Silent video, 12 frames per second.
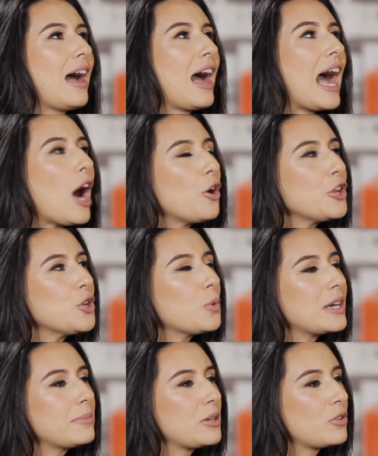how do you
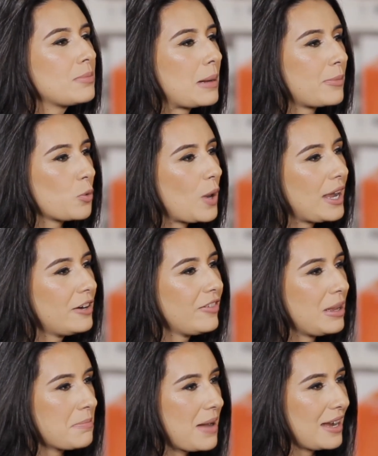want to be remembered? What kind of
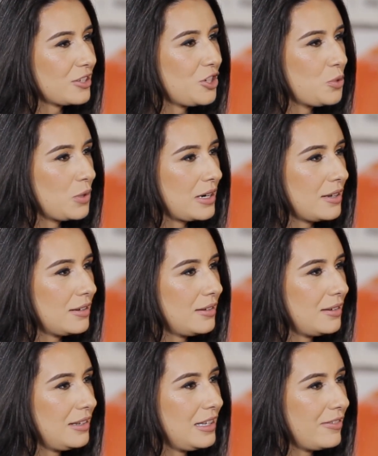impact do you want to
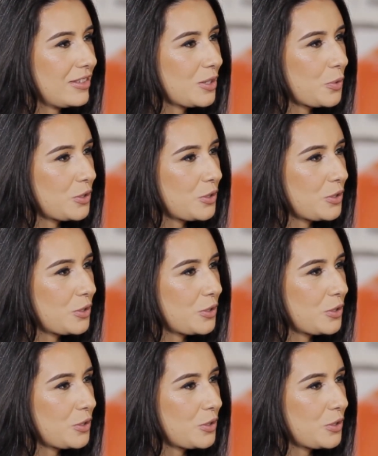live in the